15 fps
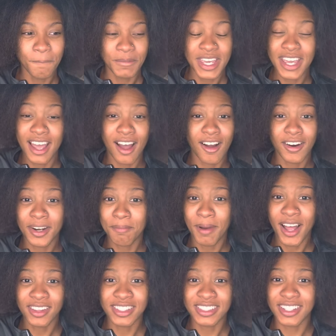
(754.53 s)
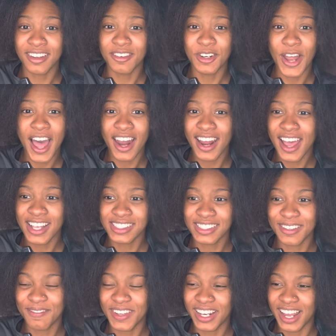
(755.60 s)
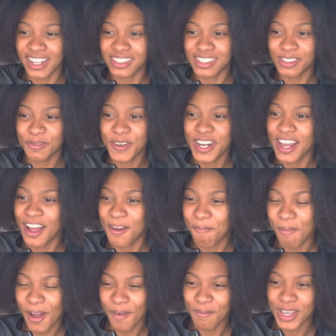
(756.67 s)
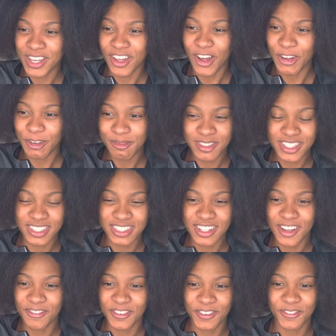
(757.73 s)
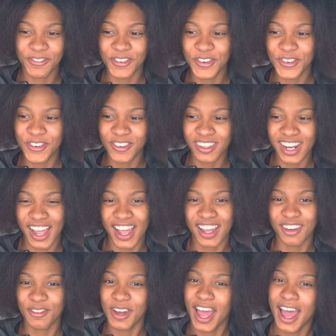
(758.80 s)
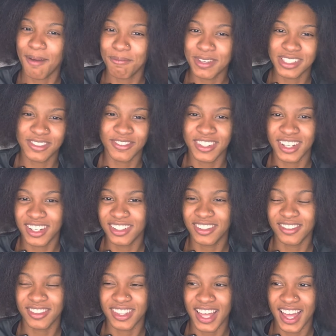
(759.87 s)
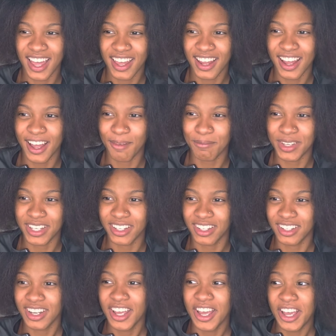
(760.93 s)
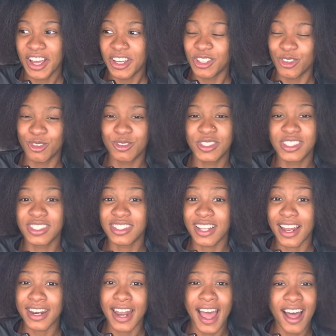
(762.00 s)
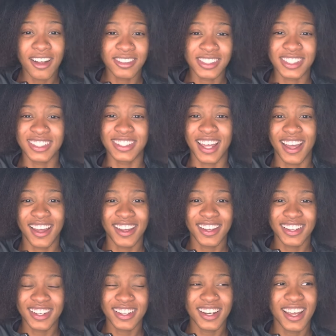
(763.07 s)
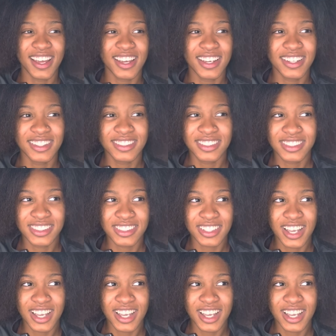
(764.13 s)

he already bought the stuff, not asking me. Like, just went out and bought me combs and stuff and food. Like, what happens when they do that? I mean, you now today and age,